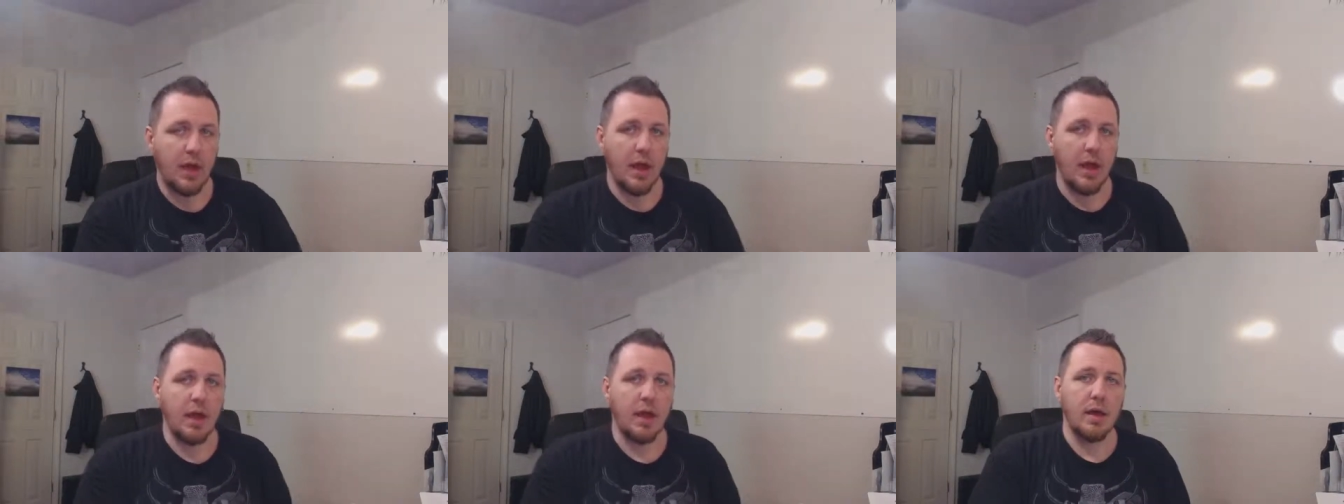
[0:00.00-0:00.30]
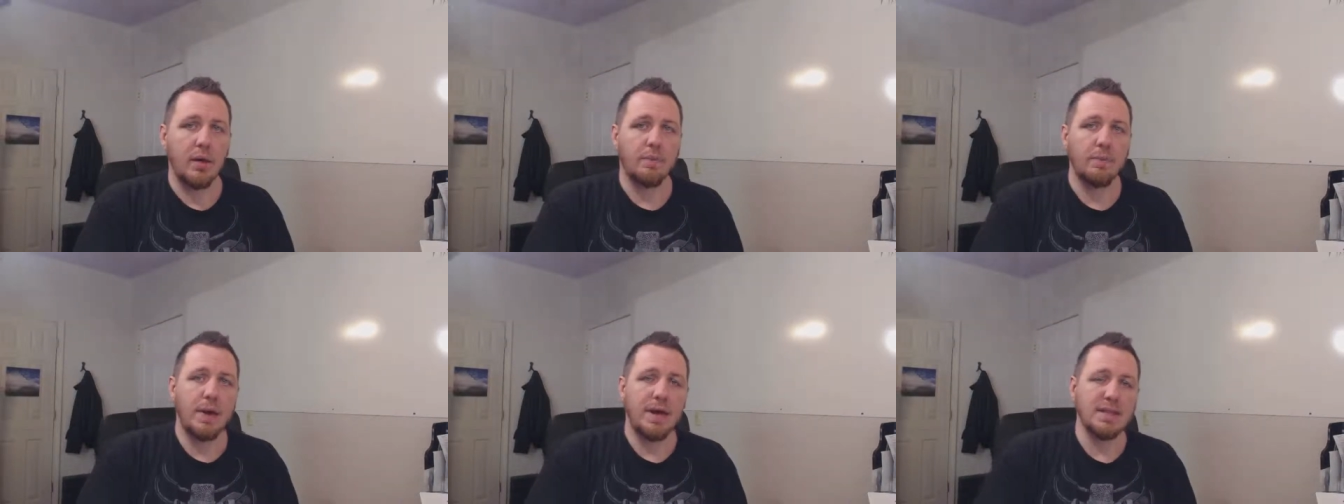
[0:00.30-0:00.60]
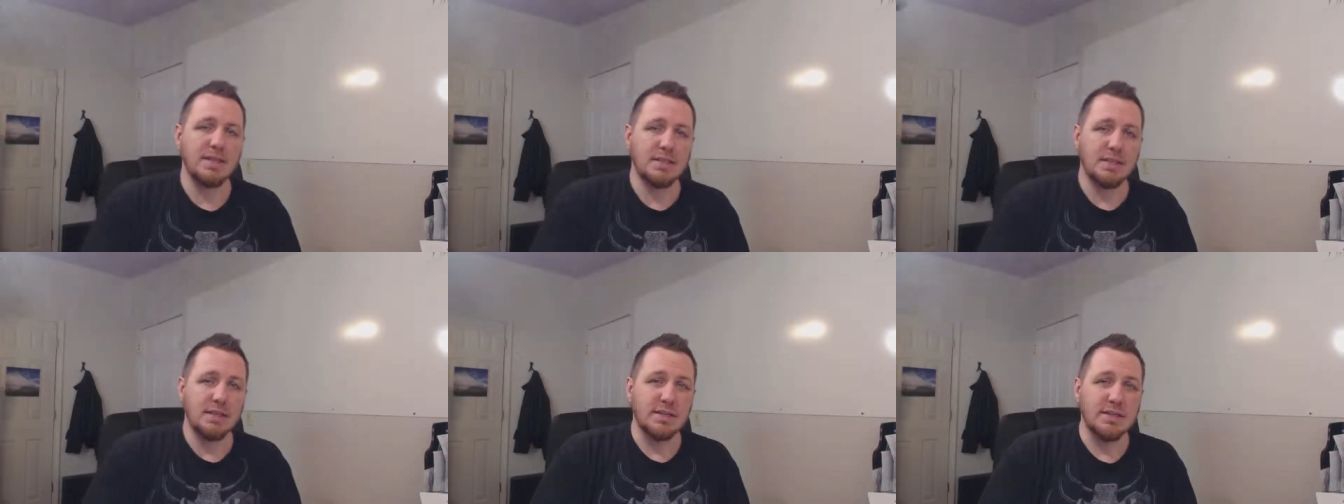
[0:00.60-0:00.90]
And
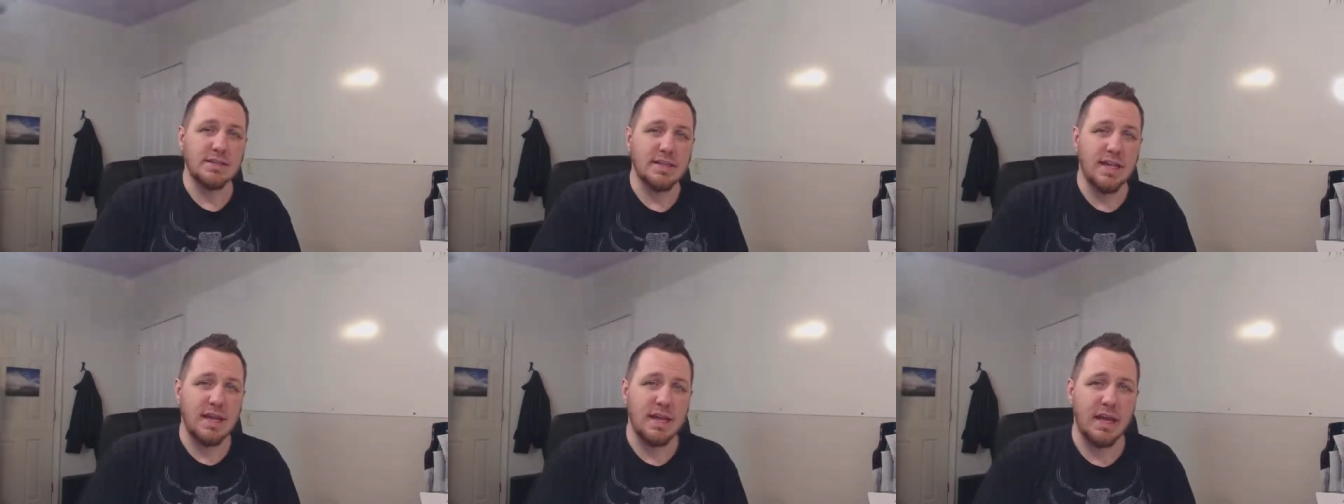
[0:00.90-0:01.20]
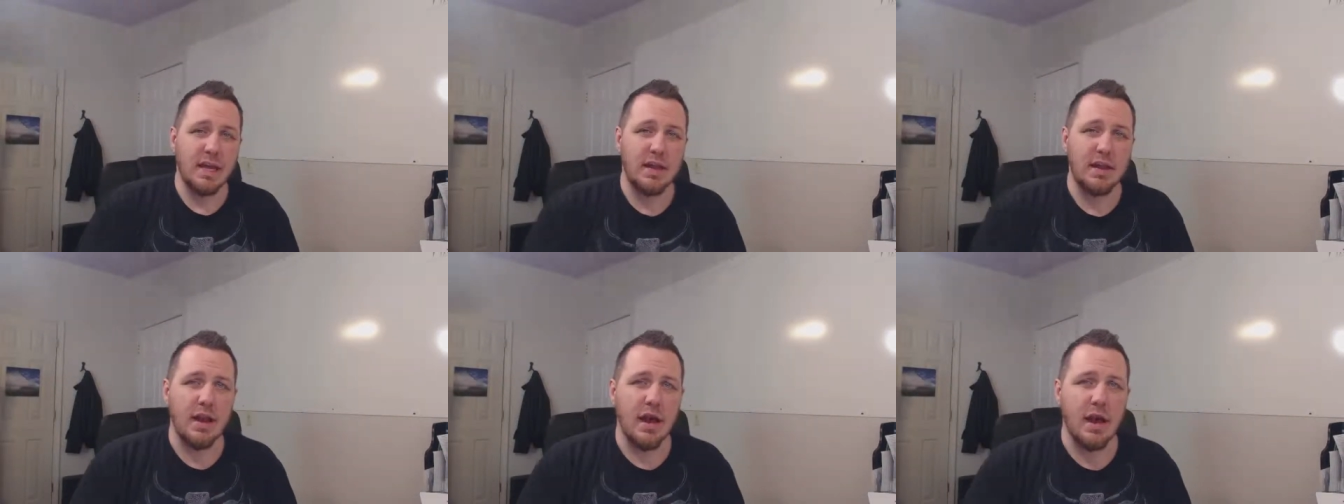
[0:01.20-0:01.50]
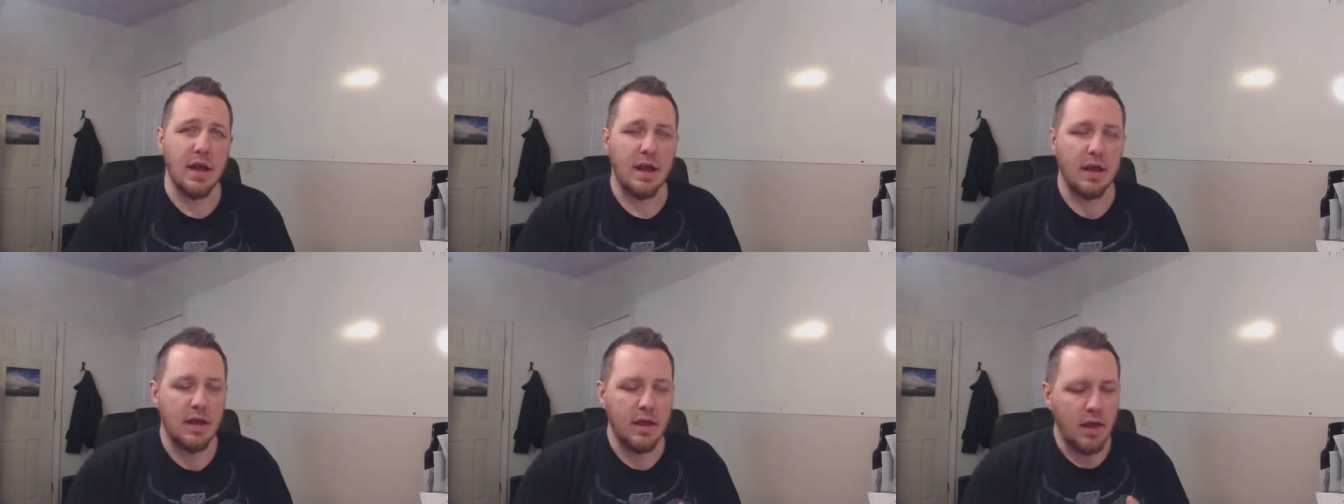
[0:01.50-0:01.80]
basically saying
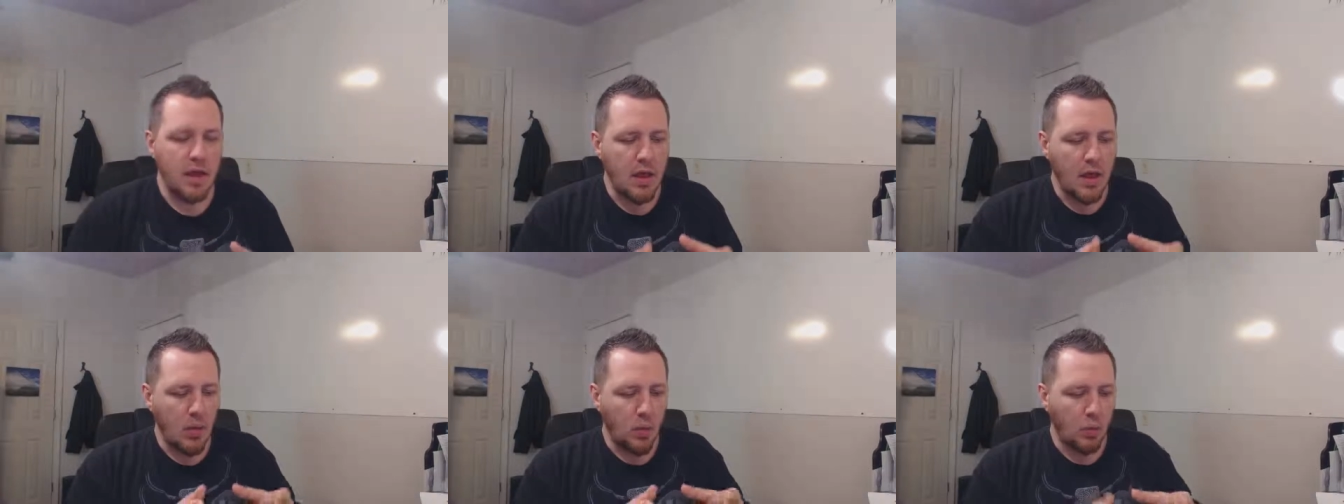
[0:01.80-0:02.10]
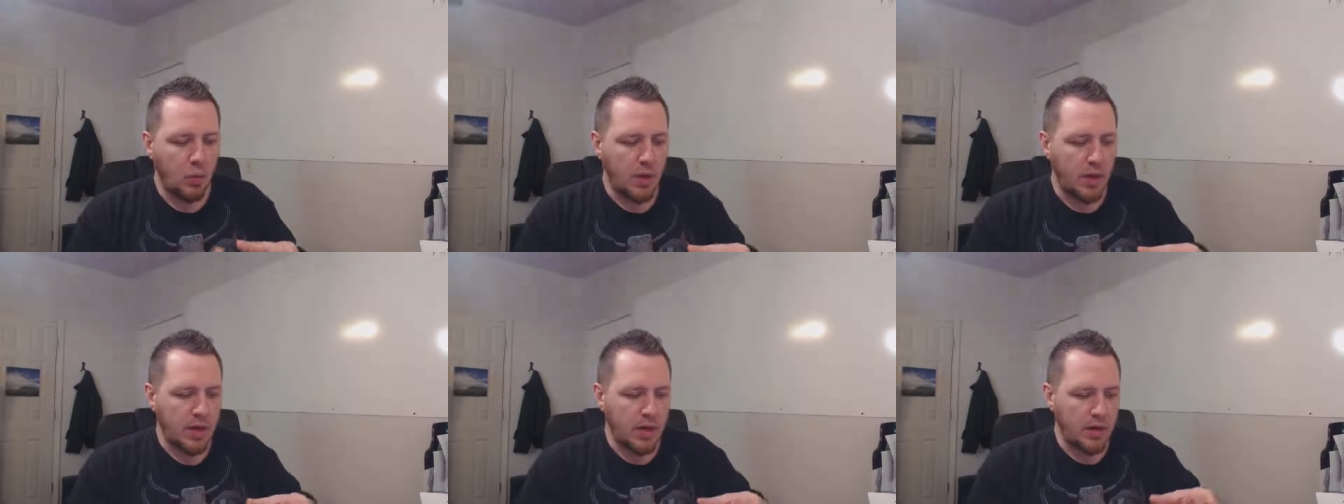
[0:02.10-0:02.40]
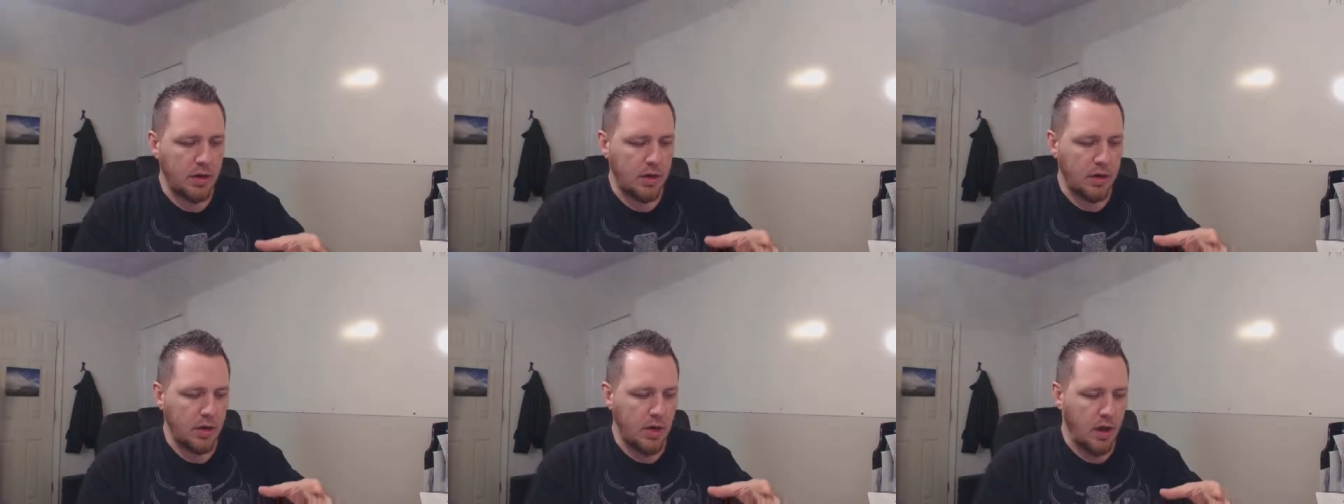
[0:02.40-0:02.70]
that
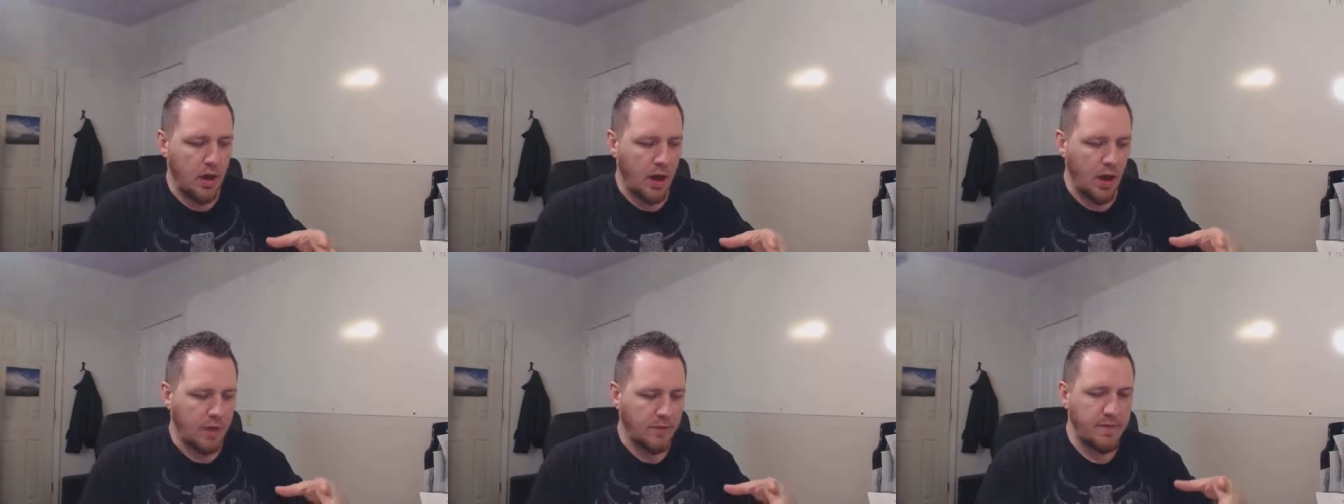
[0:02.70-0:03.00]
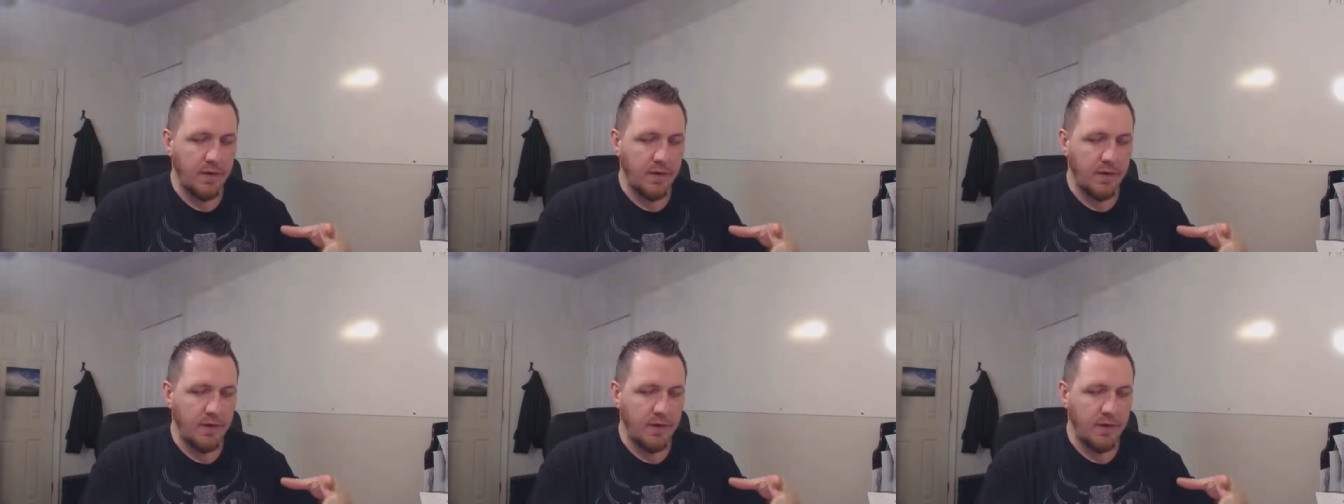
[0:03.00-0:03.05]
when uh,